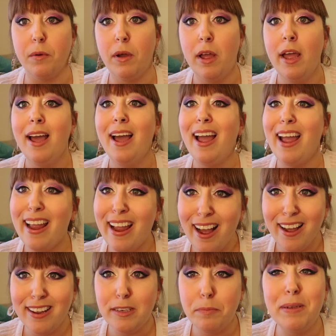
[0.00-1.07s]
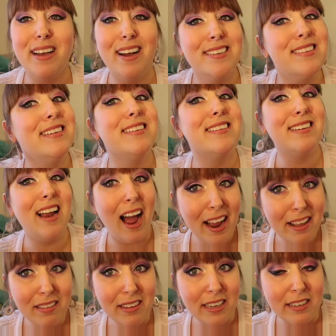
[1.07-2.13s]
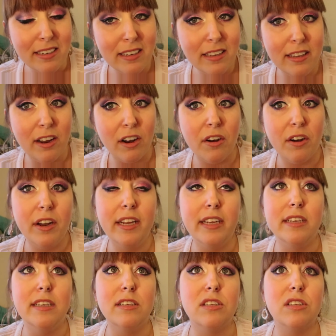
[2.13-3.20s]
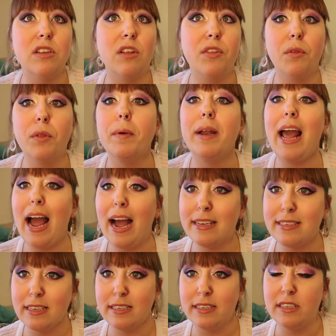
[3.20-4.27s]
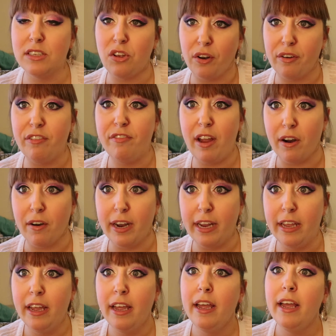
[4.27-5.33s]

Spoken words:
you. And because it is an island, the only way to access it is on a ferry.